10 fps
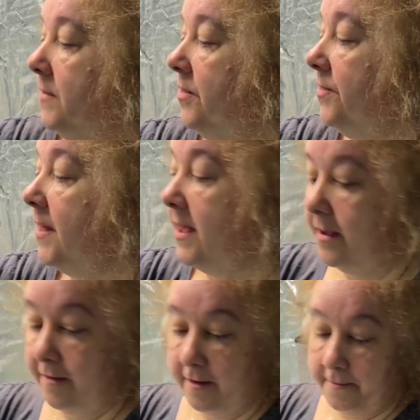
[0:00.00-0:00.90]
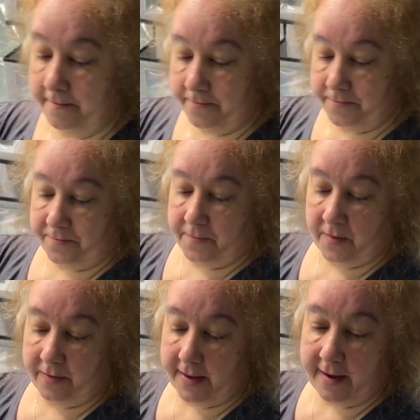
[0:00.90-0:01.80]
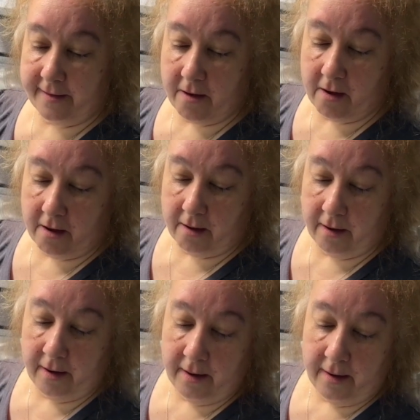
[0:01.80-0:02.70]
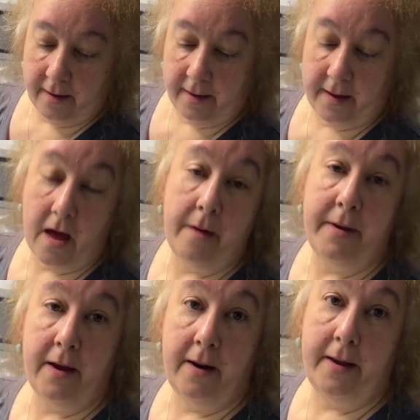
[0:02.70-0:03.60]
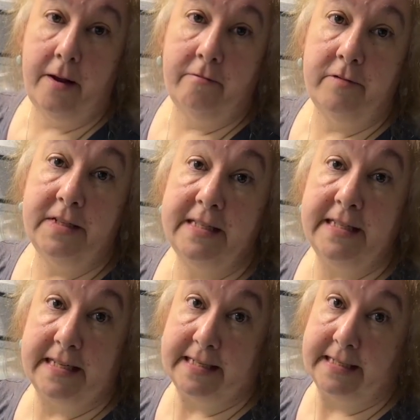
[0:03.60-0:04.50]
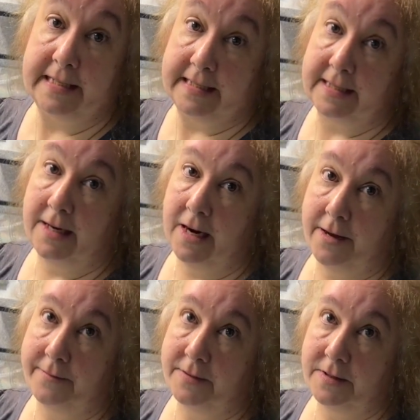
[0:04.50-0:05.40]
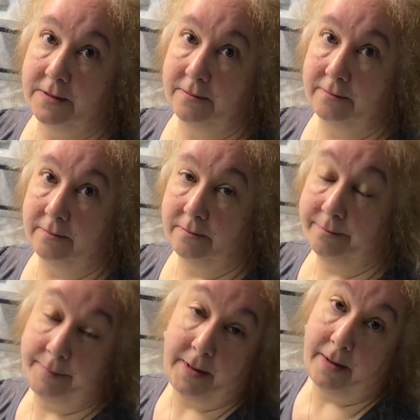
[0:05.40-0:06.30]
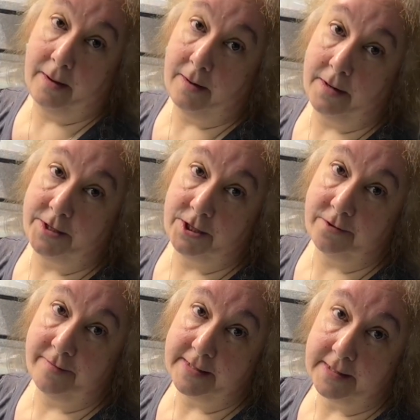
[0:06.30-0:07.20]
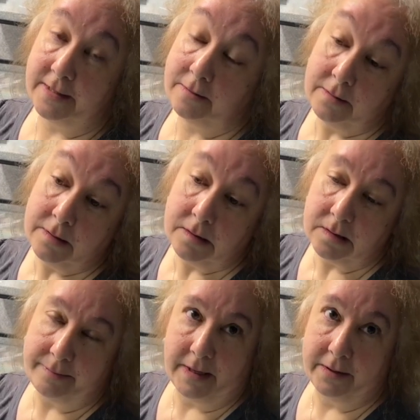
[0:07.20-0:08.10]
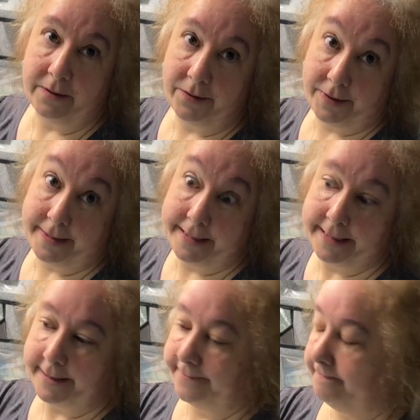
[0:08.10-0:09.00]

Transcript: these are chemically resistant gloves. Being allergic to resin seemed like a good idea.